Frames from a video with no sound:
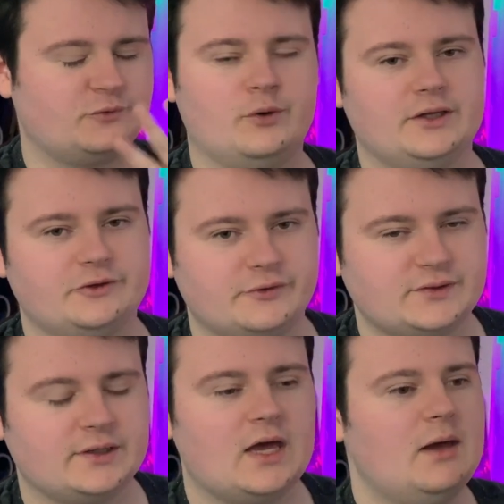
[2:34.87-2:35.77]
It's really
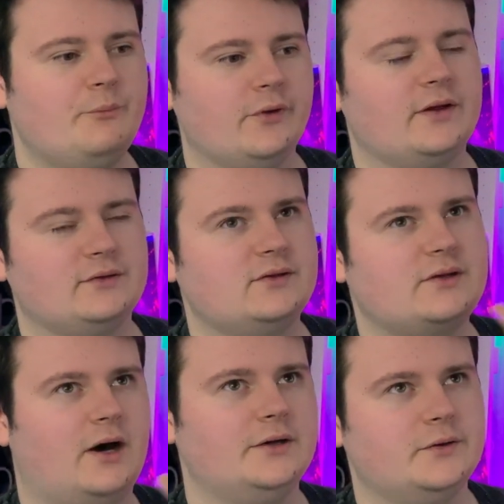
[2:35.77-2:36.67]
interesting, but that's
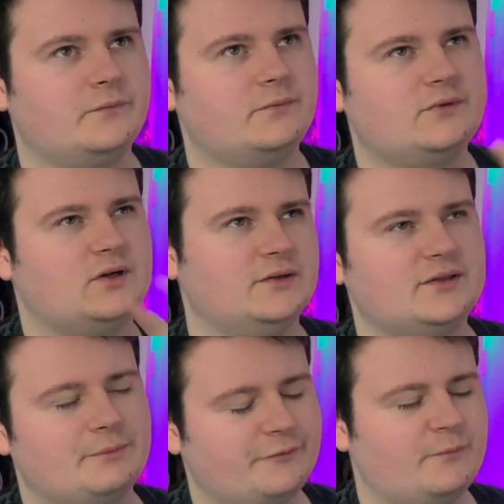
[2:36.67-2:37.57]
kind of
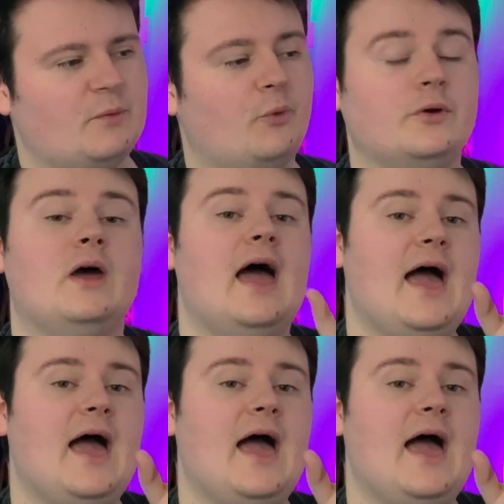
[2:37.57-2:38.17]
sidestepping from the point.